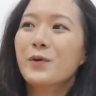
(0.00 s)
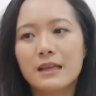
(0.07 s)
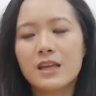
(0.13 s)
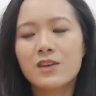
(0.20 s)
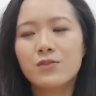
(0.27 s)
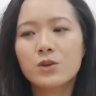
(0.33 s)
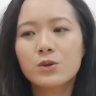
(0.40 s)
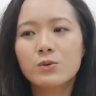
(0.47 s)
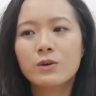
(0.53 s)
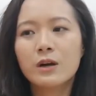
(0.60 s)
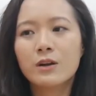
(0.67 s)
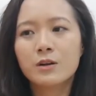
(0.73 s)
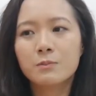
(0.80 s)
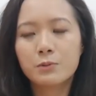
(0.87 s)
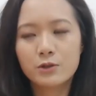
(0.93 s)
If you
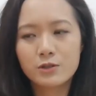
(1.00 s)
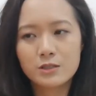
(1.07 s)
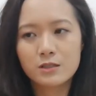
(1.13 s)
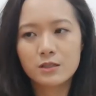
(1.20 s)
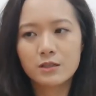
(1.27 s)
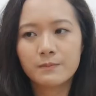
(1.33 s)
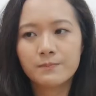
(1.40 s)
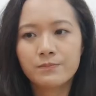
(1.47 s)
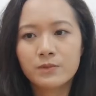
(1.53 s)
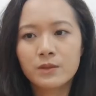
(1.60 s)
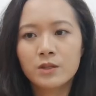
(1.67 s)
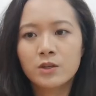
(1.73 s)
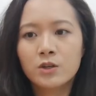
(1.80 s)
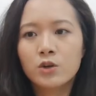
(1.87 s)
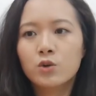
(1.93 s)
are a person
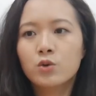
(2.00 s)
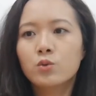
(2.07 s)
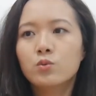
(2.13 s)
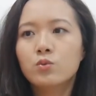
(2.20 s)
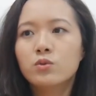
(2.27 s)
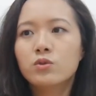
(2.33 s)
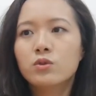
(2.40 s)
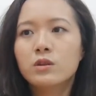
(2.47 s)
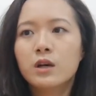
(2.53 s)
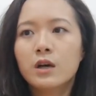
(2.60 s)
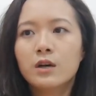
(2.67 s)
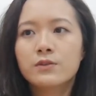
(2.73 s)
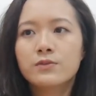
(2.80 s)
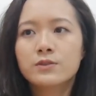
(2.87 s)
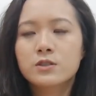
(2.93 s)
who
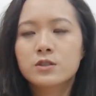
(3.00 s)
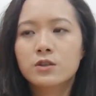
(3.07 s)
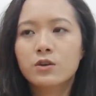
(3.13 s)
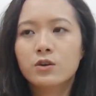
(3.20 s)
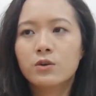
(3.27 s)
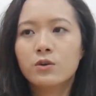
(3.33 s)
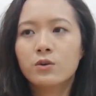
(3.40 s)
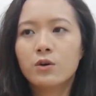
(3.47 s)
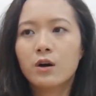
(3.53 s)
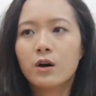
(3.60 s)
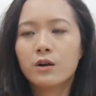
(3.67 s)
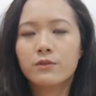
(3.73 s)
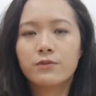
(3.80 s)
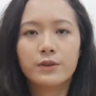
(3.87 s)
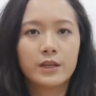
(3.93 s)
loves to go
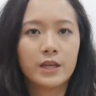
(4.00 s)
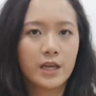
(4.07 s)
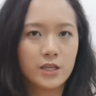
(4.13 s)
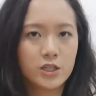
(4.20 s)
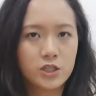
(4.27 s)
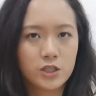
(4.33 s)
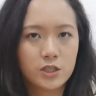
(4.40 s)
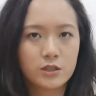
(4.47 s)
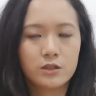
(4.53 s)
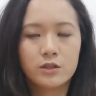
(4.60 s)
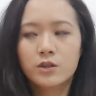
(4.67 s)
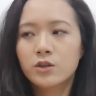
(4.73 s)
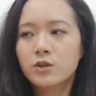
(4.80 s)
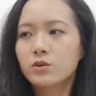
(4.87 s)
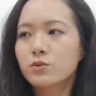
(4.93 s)
on vacation,
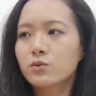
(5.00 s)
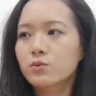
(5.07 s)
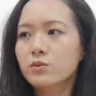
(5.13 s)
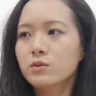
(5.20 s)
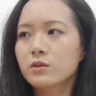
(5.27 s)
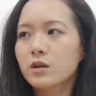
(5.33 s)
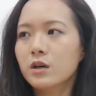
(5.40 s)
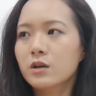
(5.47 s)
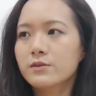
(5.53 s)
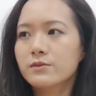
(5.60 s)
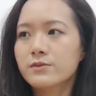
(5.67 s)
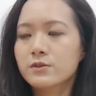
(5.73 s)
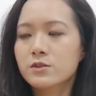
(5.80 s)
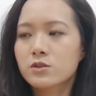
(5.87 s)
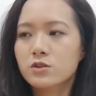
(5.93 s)
who
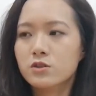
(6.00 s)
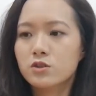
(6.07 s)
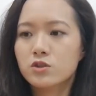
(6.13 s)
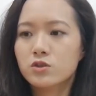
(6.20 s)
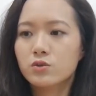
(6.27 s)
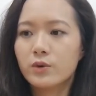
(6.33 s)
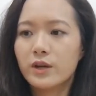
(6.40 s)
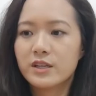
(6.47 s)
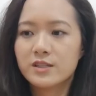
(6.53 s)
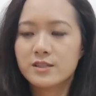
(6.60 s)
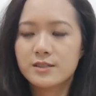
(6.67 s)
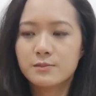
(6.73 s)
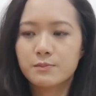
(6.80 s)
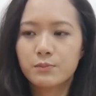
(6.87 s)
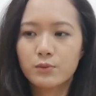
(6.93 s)
loves to
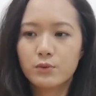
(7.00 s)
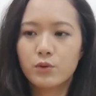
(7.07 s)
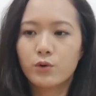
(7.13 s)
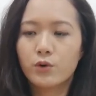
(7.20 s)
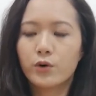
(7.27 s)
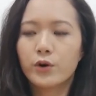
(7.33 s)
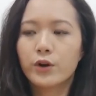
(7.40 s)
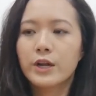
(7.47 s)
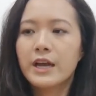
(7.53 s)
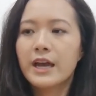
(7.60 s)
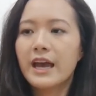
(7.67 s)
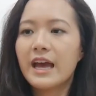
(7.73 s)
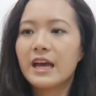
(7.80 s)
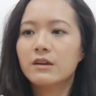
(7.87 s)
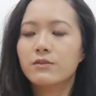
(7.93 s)
explore,
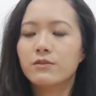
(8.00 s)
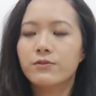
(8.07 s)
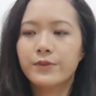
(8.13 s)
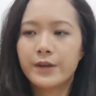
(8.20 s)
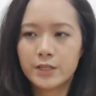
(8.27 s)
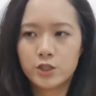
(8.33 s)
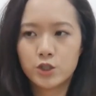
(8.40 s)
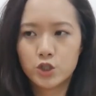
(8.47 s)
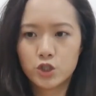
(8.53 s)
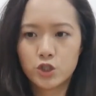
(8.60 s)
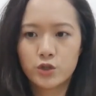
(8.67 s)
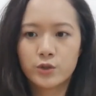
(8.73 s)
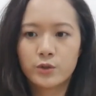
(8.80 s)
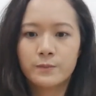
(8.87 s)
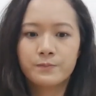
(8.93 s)

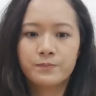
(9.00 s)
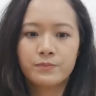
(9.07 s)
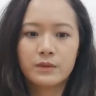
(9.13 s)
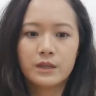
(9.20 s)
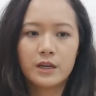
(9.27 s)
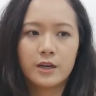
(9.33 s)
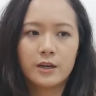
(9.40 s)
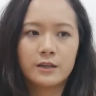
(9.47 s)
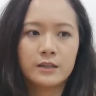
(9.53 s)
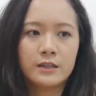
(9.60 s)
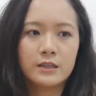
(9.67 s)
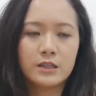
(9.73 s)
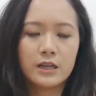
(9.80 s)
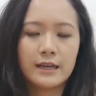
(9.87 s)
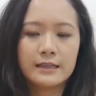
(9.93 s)
adventure,
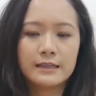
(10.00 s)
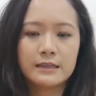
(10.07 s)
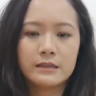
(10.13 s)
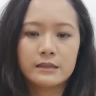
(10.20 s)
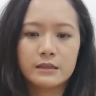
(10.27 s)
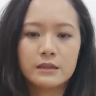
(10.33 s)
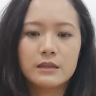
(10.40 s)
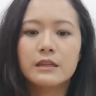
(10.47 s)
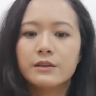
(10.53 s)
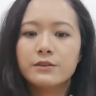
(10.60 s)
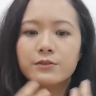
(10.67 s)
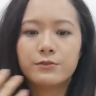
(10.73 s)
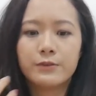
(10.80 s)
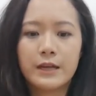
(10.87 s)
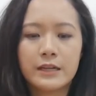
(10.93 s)
and
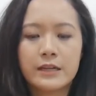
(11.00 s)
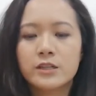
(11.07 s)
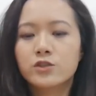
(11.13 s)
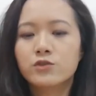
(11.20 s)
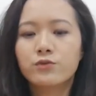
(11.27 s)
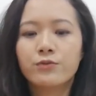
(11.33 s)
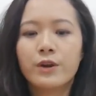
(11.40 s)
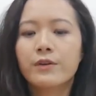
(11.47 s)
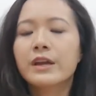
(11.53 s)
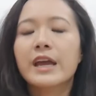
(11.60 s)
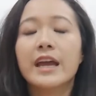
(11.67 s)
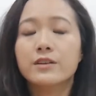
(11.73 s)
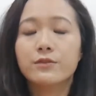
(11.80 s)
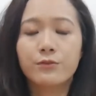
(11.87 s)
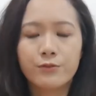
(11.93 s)
live a
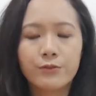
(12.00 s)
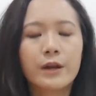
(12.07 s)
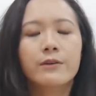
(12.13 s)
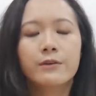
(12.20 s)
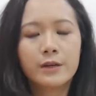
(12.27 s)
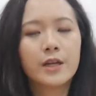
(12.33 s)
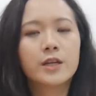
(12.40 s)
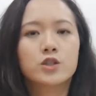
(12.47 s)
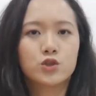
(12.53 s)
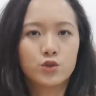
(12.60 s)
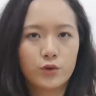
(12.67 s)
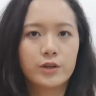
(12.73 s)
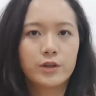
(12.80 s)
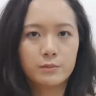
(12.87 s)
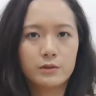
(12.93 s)
very
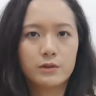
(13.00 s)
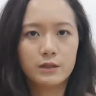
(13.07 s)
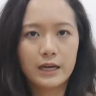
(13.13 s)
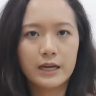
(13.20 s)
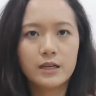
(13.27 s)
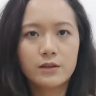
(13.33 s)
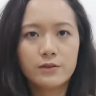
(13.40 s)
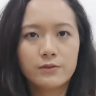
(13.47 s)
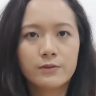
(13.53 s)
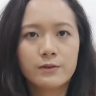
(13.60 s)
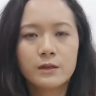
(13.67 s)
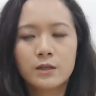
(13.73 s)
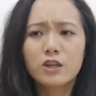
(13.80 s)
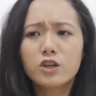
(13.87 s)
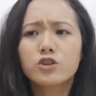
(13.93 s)
enjoyable life,
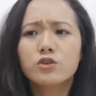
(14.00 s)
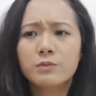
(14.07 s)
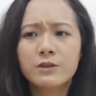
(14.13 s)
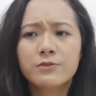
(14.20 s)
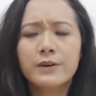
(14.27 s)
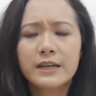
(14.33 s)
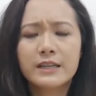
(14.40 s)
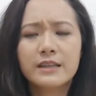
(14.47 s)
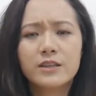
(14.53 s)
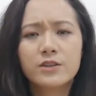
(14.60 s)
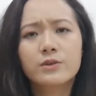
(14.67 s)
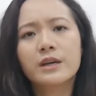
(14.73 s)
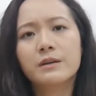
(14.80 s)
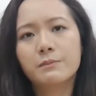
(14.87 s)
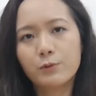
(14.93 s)
you may find that
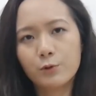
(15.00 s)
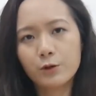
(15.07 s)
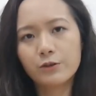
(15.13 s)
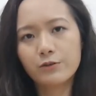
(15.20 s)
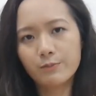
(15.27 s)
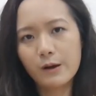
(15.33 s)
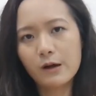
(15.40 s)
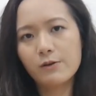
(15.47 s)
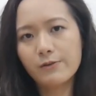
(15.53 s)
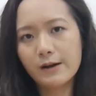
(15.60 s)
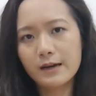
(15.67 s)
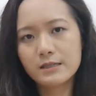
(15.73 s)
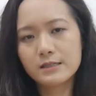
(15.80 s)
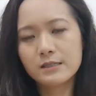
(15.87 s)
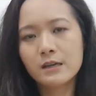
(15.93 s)
you get bored of
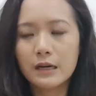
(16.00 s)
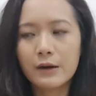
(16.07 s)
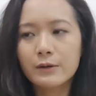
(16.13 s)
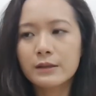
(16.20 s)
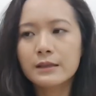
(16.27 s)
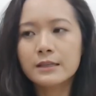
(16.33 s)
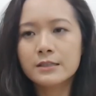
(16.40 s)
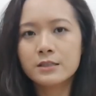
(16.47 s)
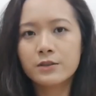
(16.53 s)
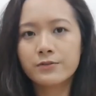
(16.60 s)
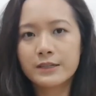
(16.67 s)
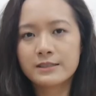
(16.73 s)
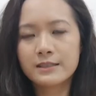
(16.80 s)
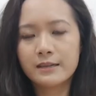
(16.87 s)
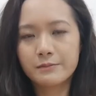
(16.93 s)
Belfast. Our list of
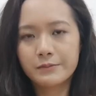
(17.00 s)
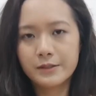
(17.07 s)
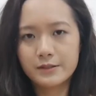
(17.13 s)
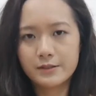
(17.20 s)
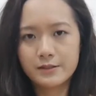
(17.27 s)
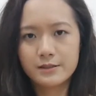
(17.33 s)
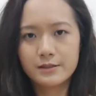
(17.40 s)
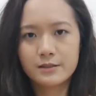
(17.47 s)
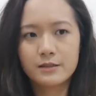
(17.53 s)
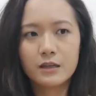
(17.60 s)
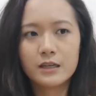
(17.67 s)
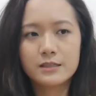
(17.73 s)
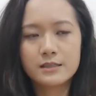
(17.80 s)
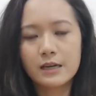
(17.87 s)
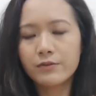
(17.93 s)
excitements
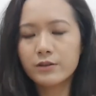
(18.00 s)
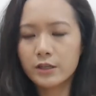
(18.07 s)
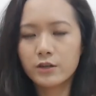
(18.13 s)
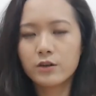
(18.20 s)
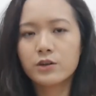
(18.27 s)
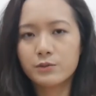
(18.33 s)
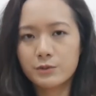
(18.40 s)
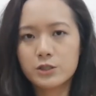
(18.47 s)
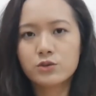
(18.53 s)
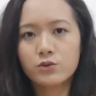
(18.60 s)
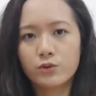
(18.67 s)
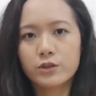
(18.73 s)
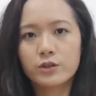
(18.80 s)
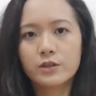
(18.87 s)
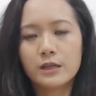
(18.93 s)
is definitely going to be
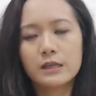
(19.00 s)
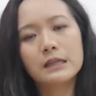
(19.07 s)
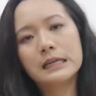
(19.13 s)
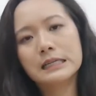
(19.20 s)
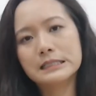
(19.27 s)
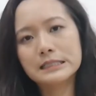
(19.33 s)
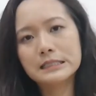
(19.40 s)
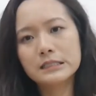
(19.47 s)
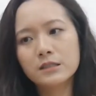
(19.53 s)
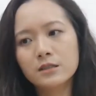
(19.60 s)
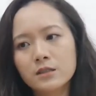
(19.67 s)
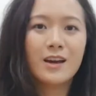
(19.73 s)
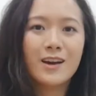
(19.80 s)
shorter than London.